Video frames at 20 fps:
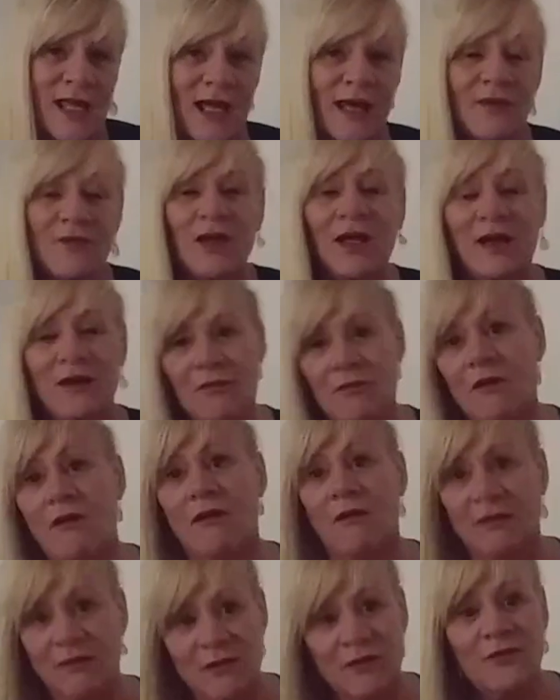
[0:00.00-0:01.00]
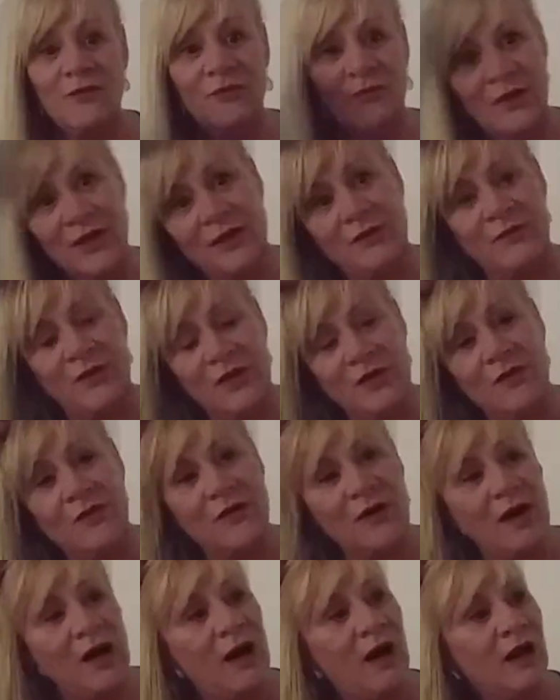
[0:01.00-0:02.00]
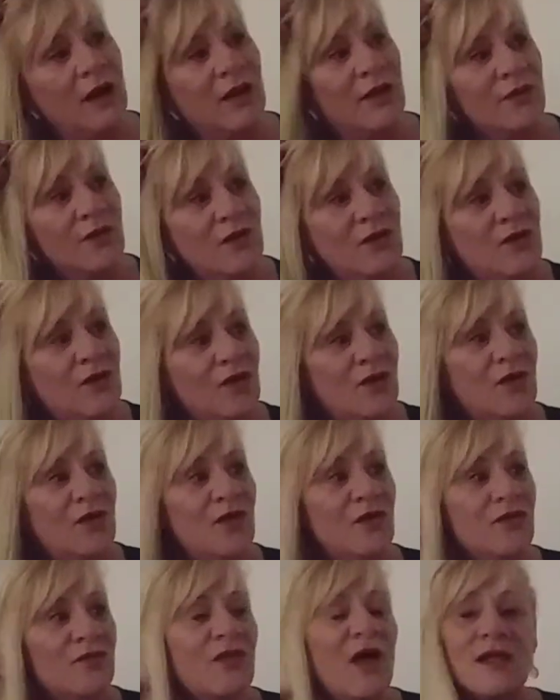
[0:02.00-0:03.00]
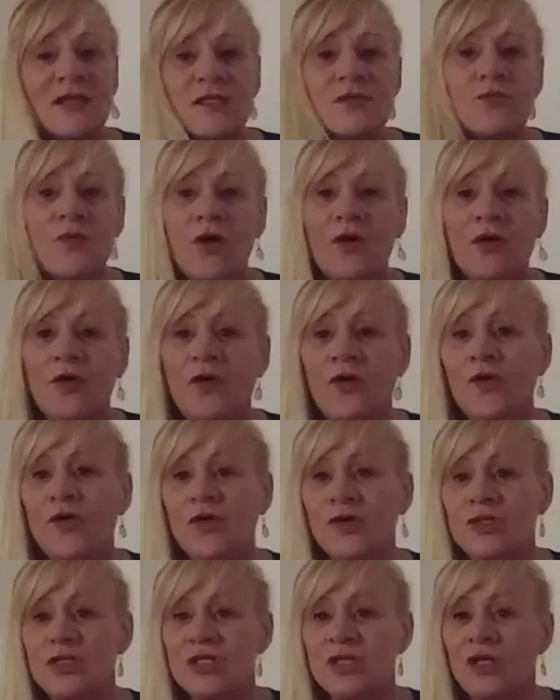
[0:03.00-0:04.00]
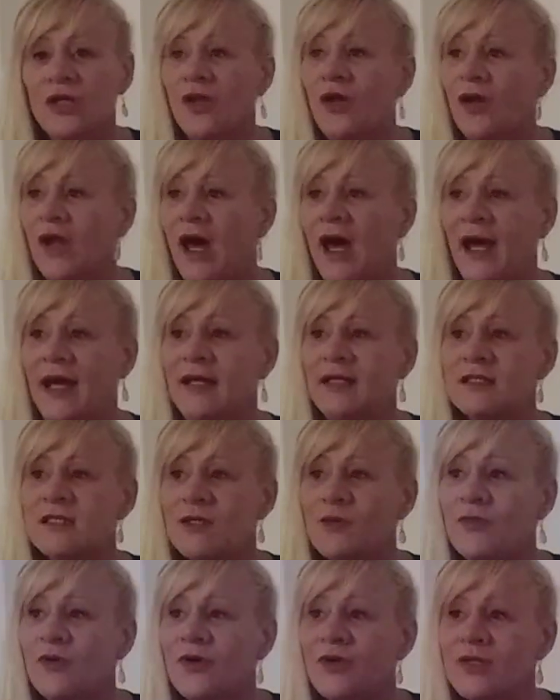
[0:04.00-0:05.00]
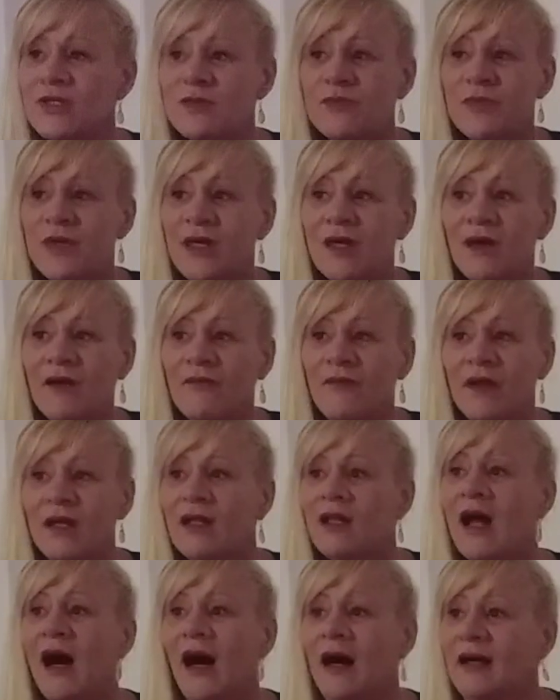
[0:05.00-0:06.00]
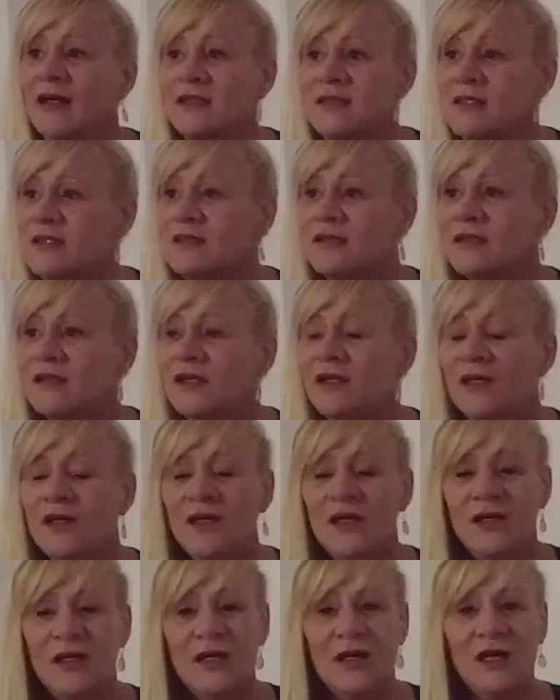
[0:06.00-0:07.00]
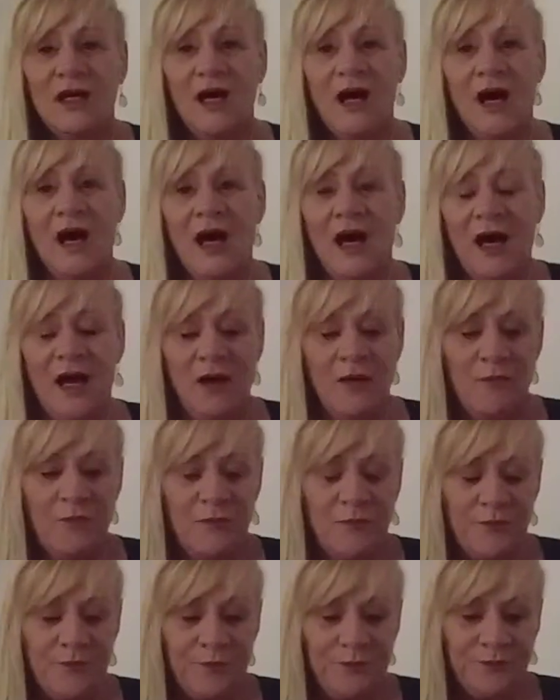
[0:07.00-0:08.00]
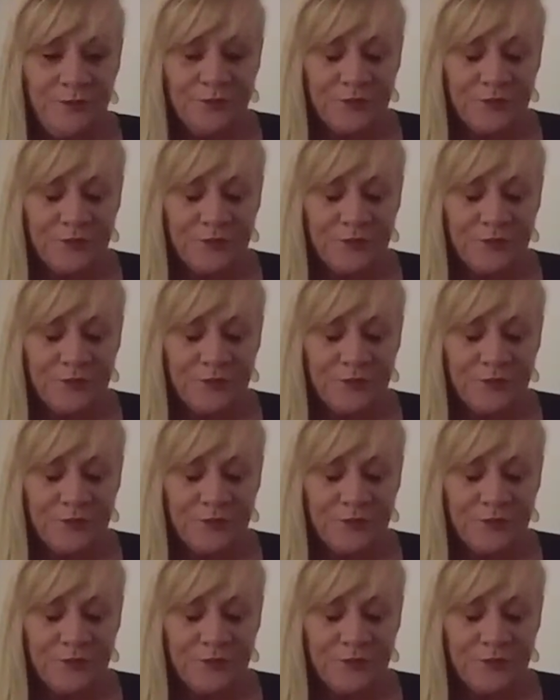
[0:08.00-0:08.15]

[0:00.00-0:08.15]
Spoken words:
later were like, what are you when you were younger? And that's what caused a lot of hate towards me, I realise. And